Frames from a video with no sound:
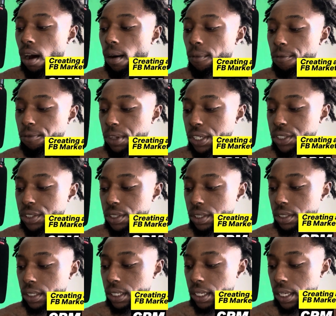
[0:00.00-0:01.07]

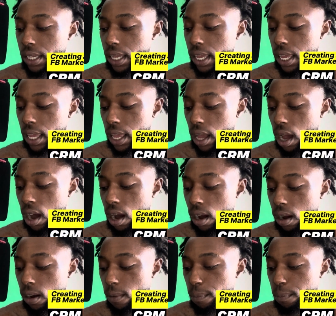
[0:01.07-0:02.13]
feature
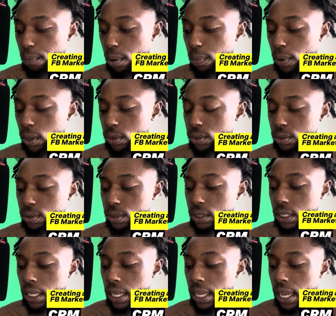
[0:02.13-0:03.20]
proposals.
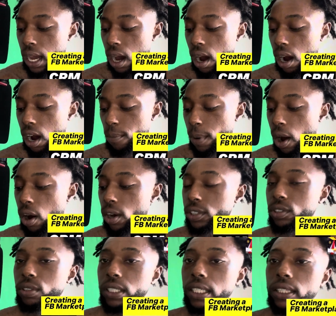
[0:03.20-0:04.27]
I
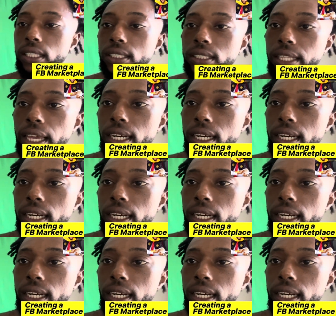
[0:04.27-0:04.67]
also did this data